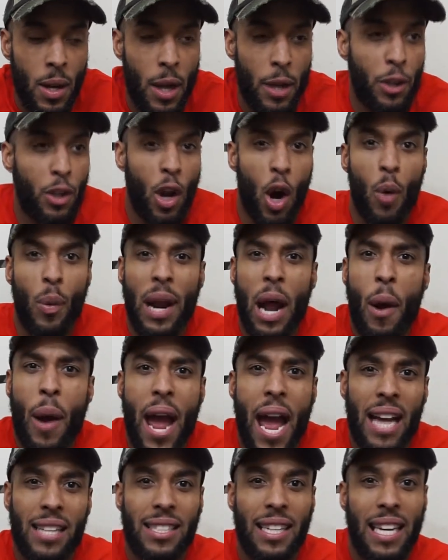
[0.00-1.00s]
You know, without
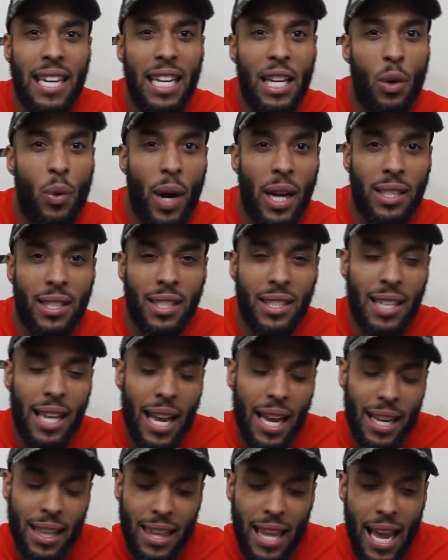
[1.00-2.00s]
asking any questions
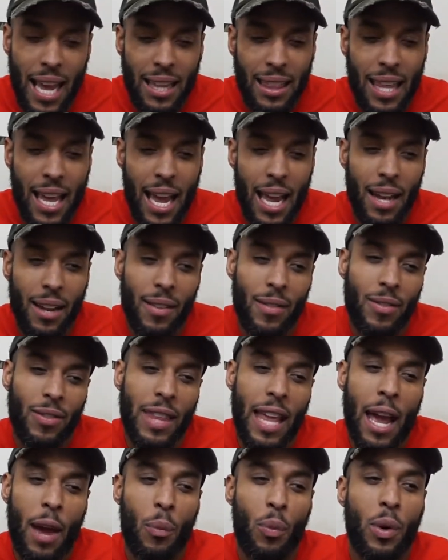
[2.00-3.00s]

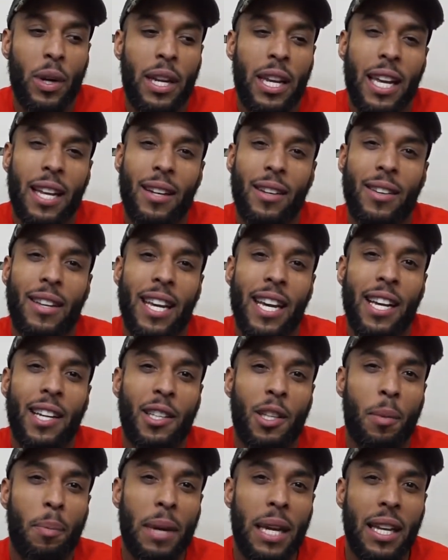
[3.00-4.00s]
that would
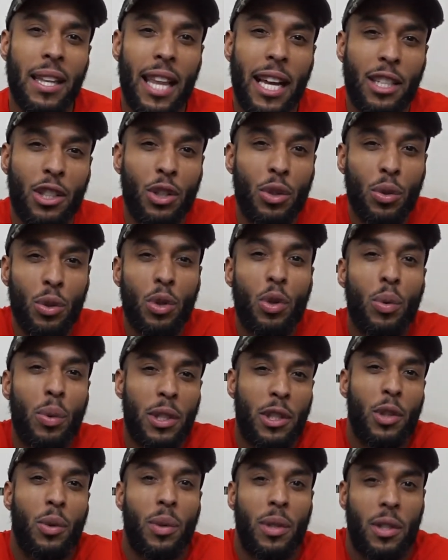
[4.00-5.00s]
hint to me that you knew
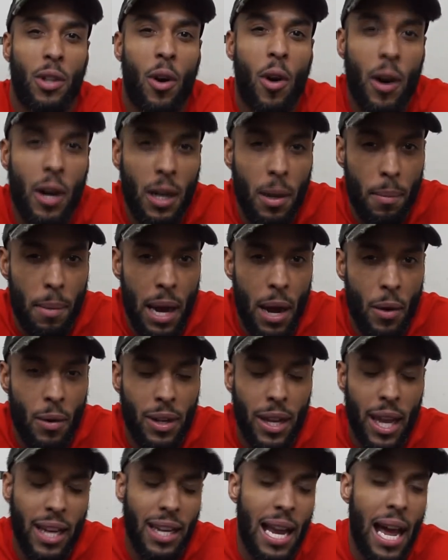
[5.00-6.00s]
what you were talking
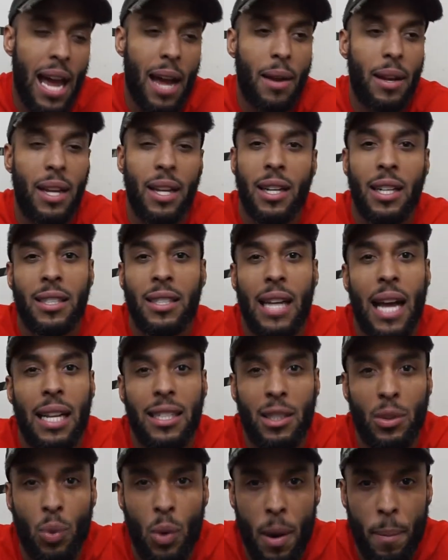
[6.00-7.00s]
about. Like, and it's not
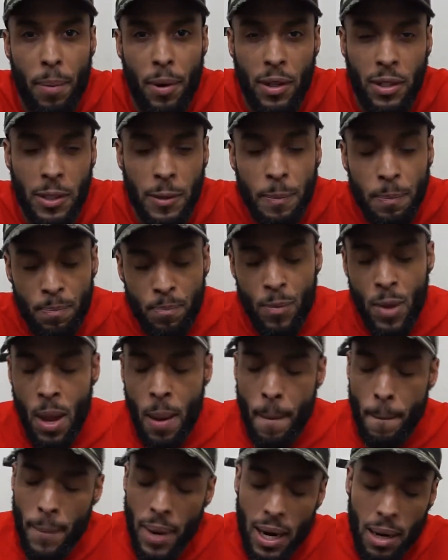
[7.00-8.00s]
just one person,
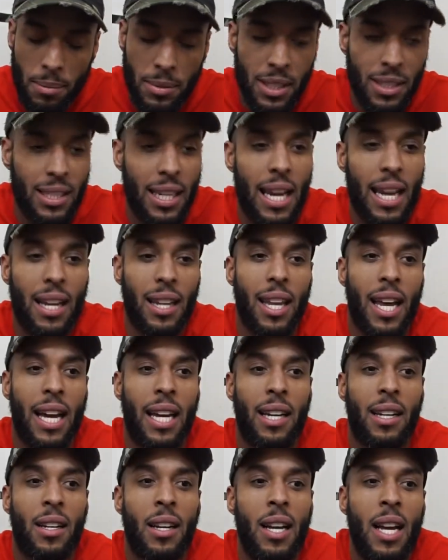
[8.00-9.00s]
but I'm just saying,
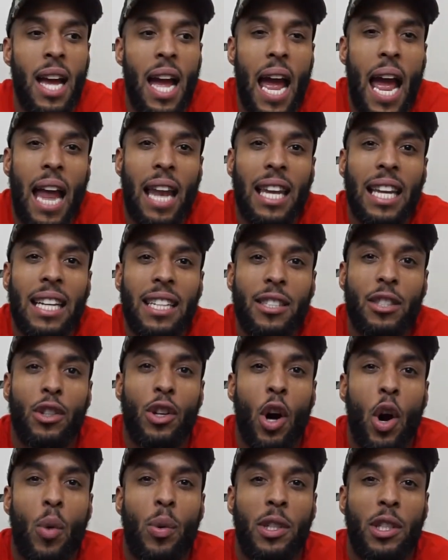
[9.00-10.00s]
like, at least
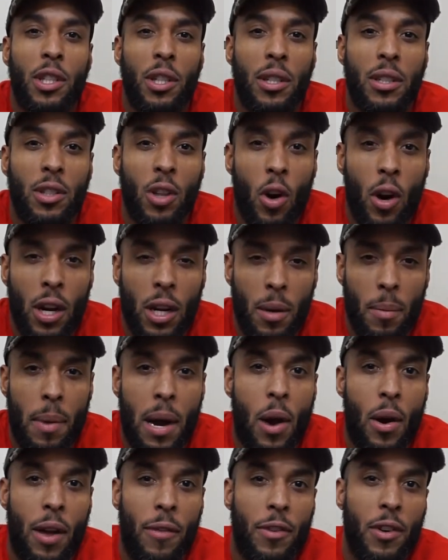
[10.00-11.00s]
know what you're talking
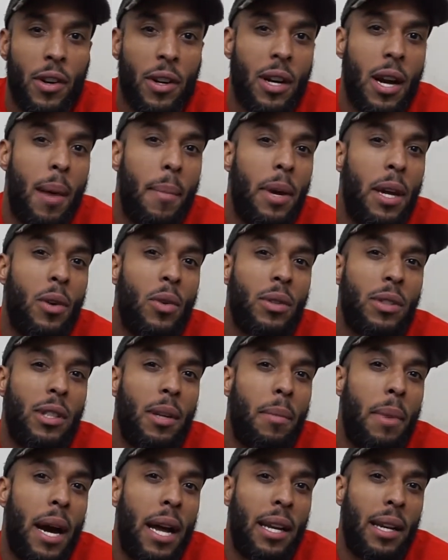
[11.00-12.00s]
about if you're coming on
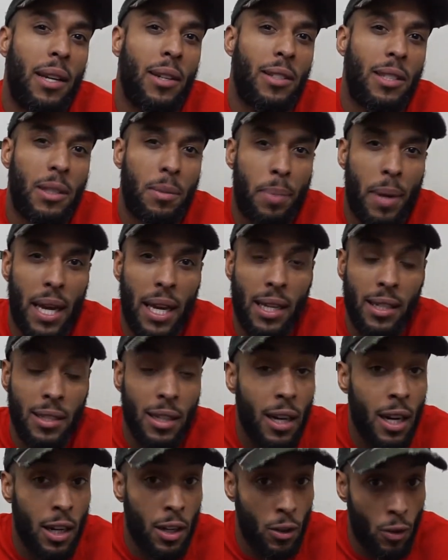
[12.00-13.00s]
somebody else's page,
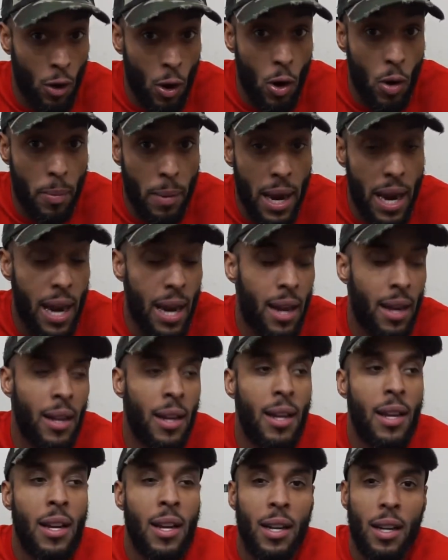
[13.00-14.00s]
a grown
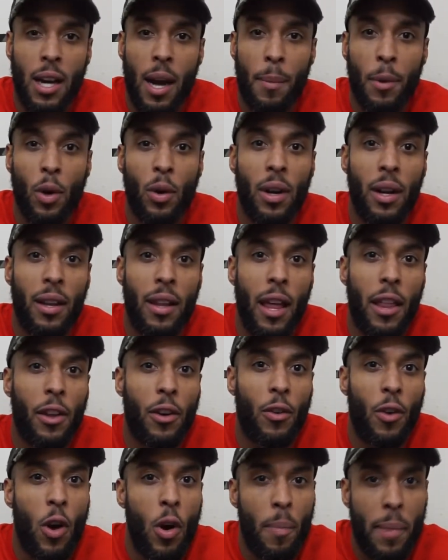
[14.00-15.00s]
man coming on another
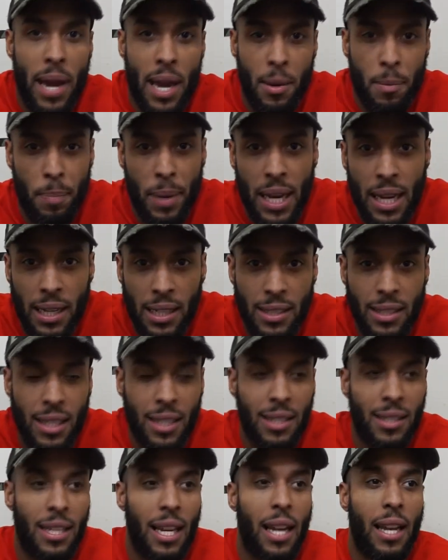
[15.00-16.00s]
grown man's page
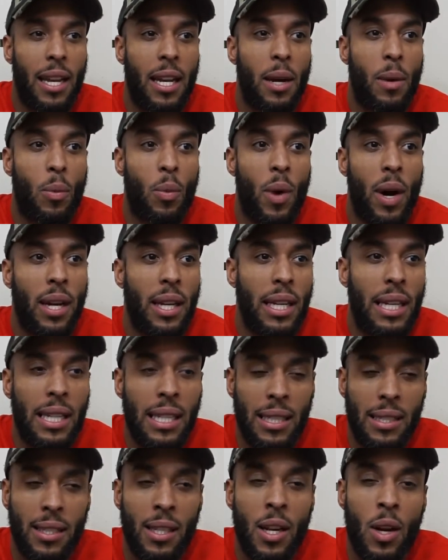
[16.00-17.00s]
and telling him what
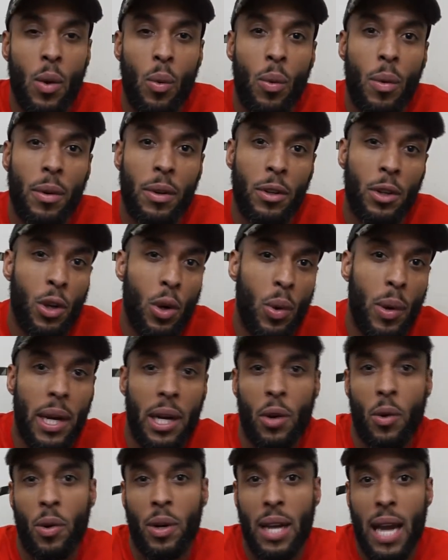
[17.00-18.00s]
he's
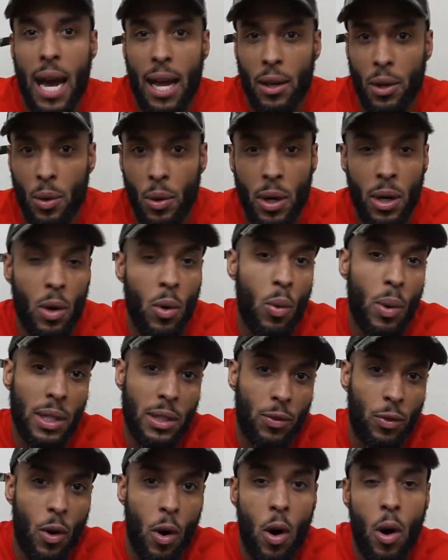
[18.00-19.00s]
doing or not doing, or
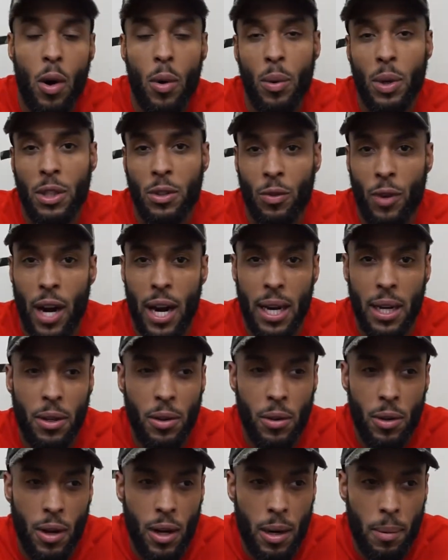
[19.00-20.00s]
what's wrong or what's right,
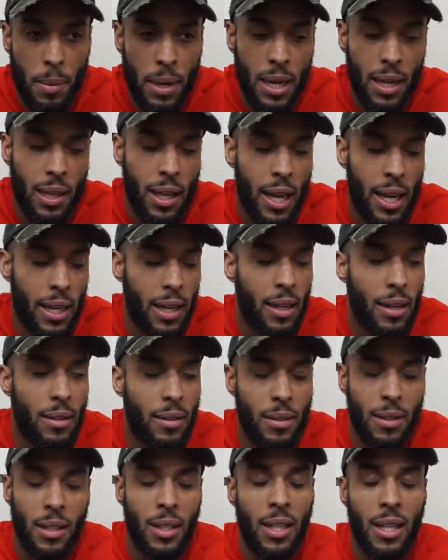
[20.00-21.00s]
you know what I mean? Like,
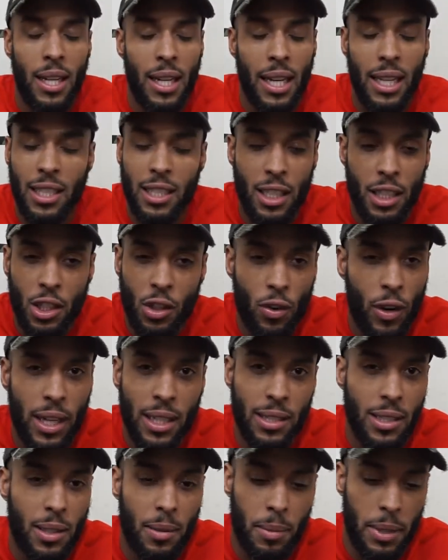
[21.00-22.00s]
it's just
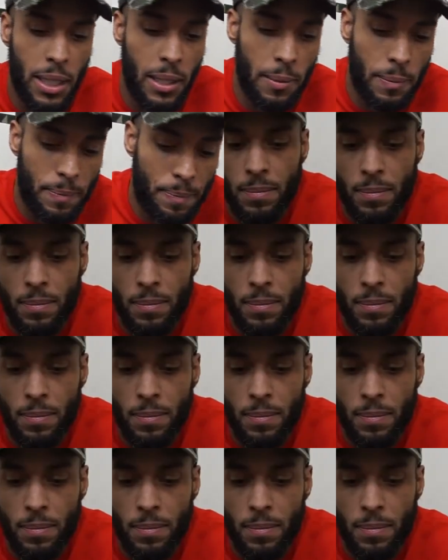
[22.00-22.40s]
crazy to me.